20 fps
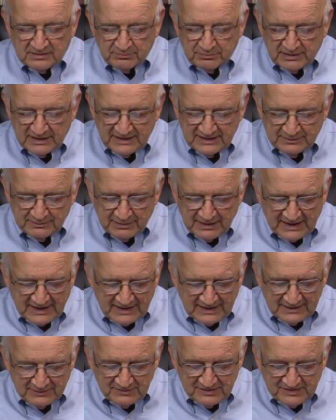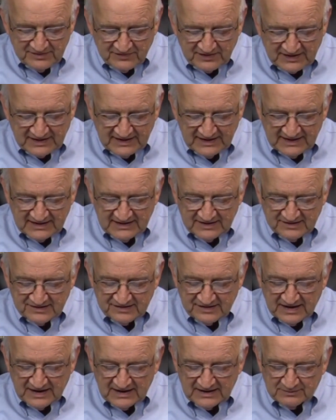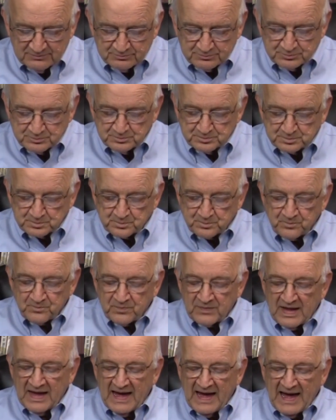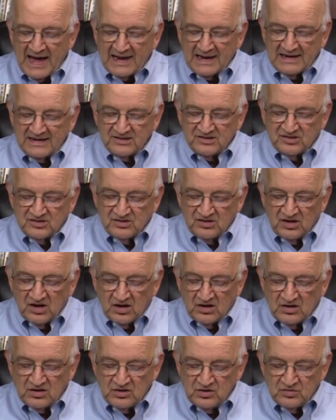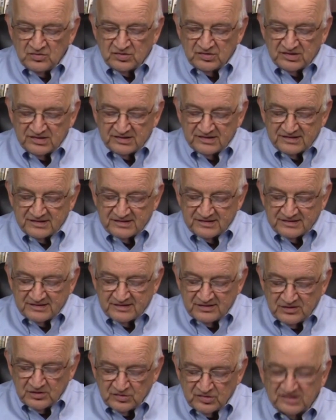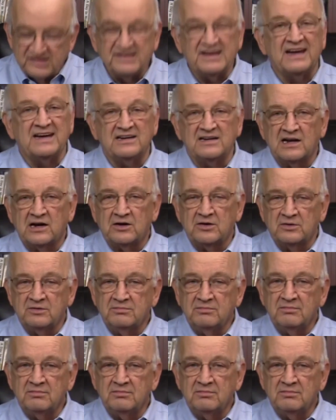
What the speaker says: played by, let me see if I can get his name, Alex Neustadler.